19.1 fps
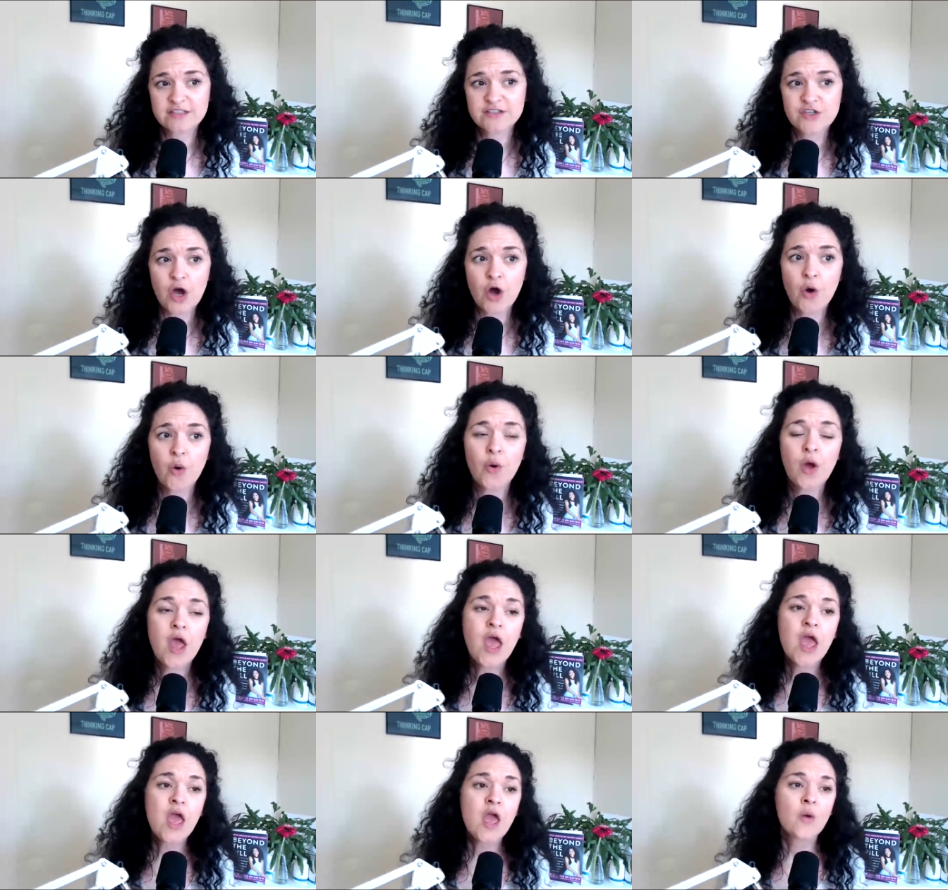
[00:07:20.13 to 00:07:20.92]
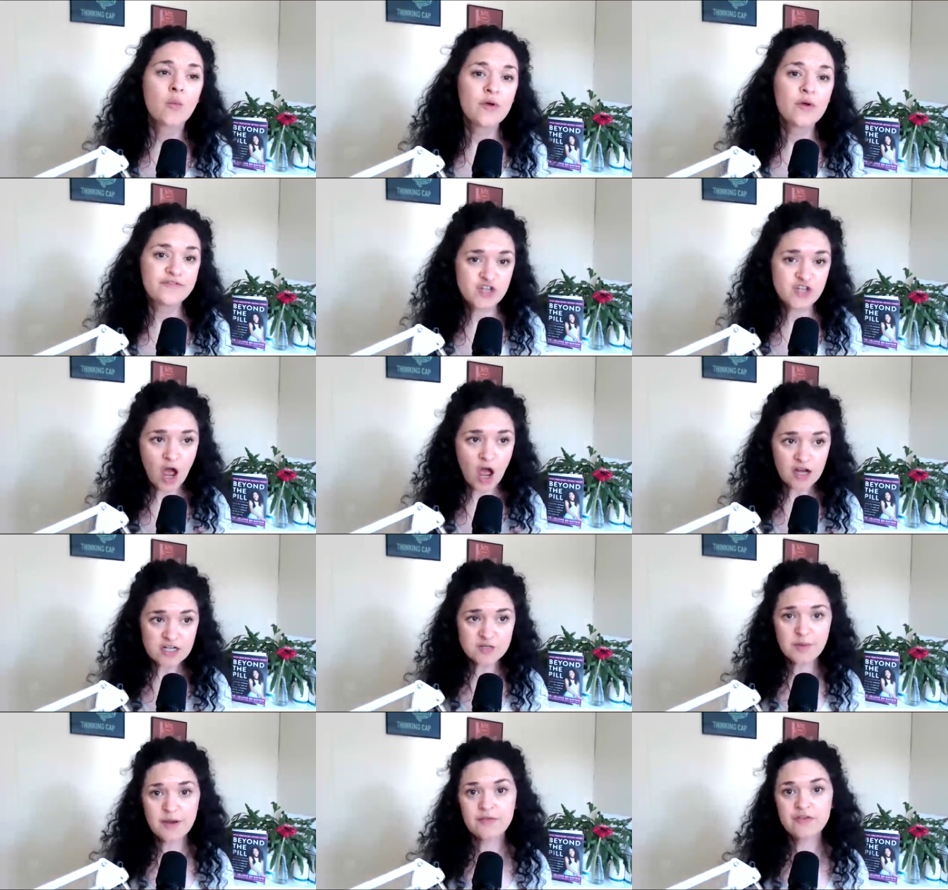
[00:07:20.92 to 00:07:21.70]
So we've
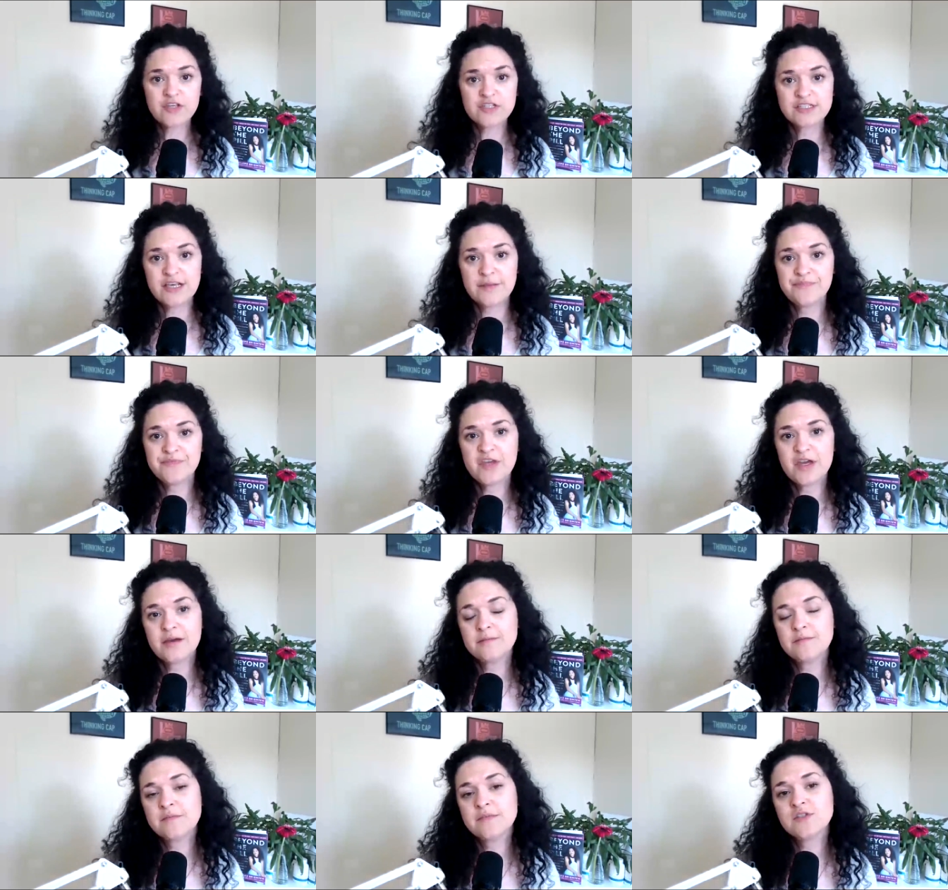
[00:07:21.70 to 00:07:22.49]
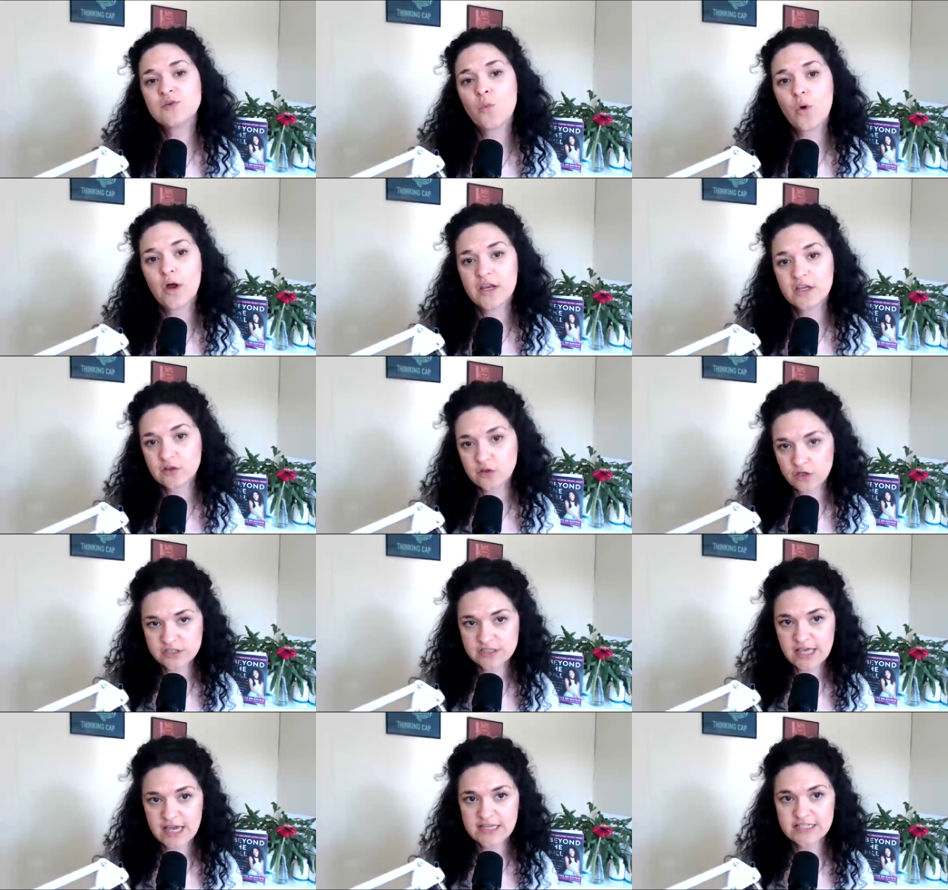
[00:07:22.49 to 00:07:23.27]
talked about the symptoms, what it
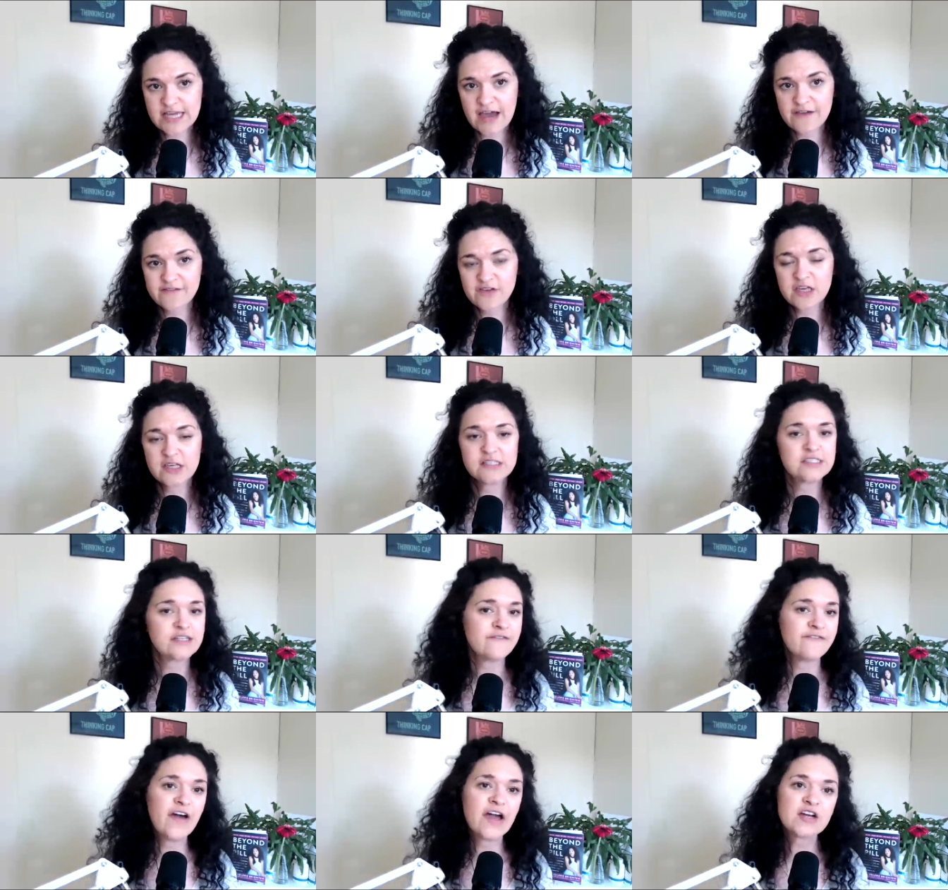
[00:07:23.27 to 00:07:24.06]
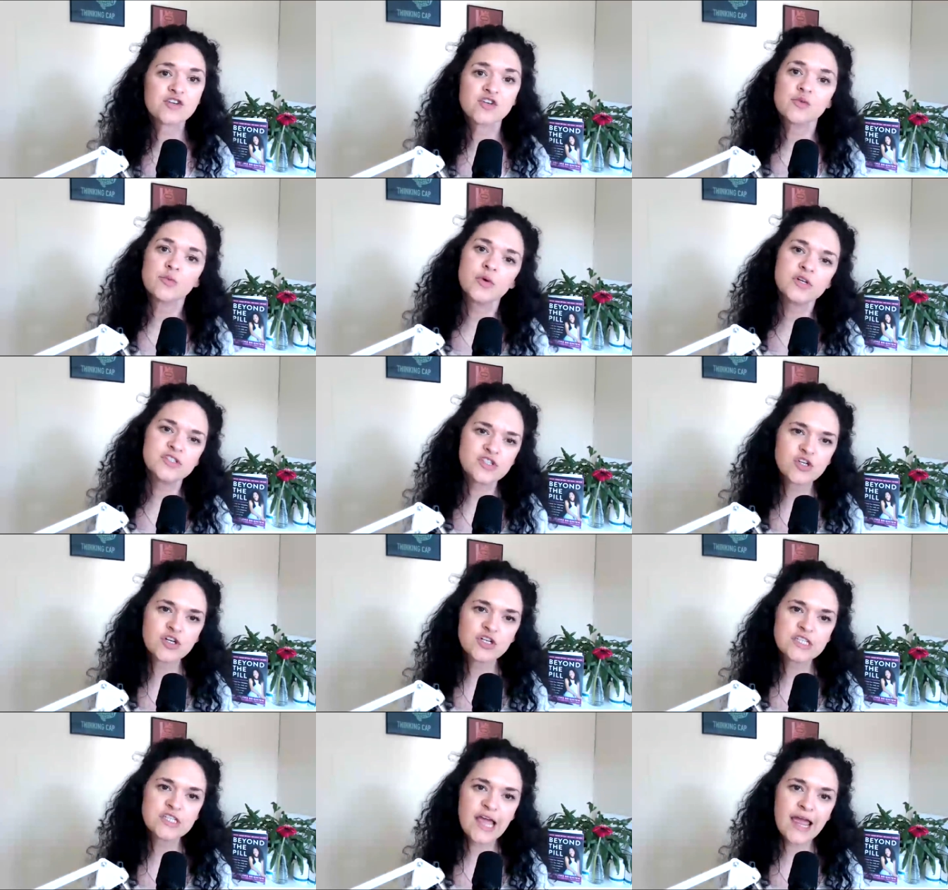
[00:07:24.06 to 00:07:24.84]
looks like to have a yeast infection, when's
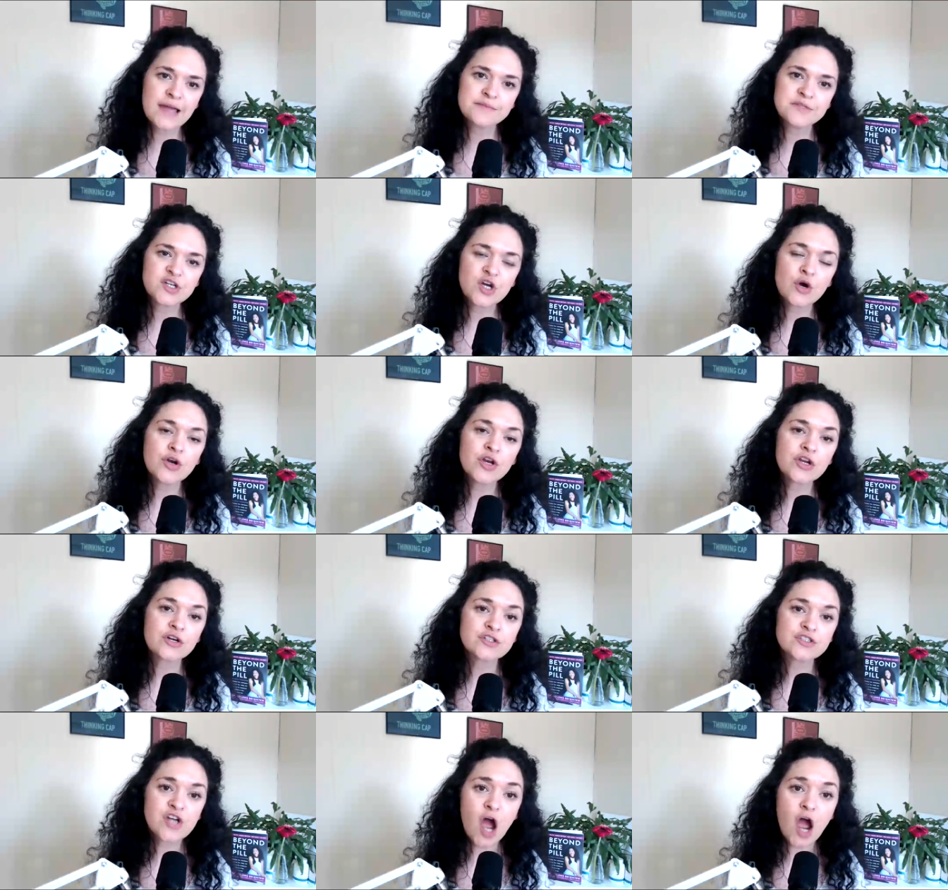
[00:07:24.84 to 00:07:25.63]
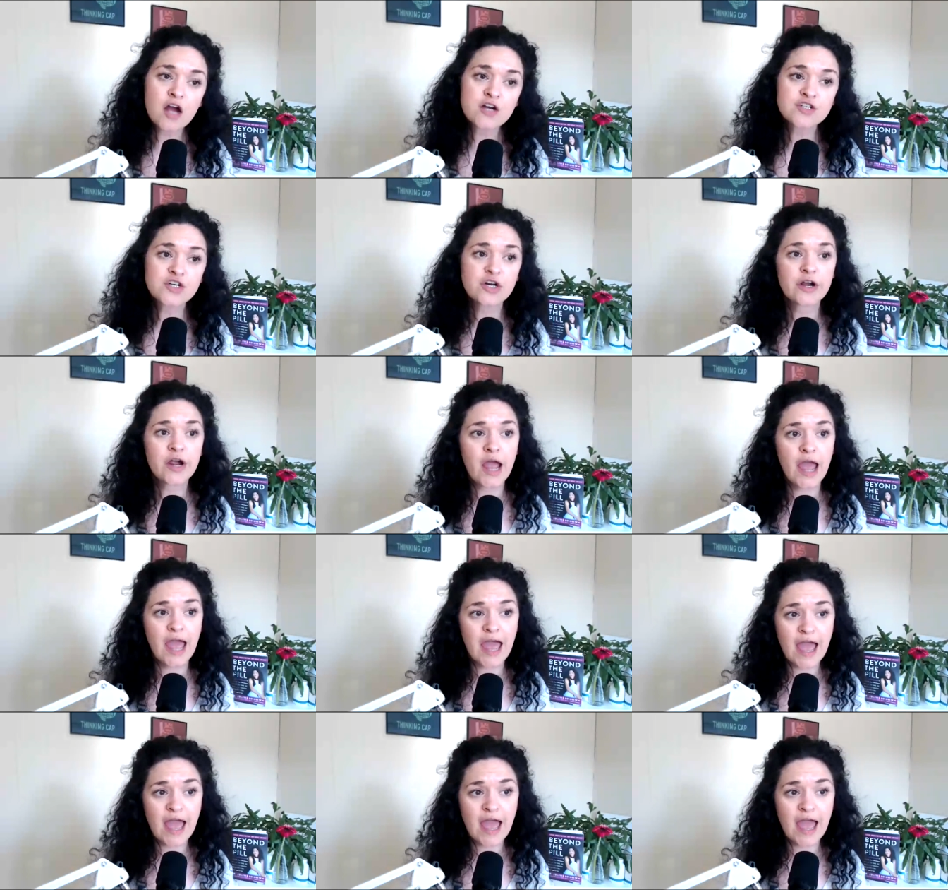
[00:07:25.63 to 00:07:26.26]
a good time to go to your doctor,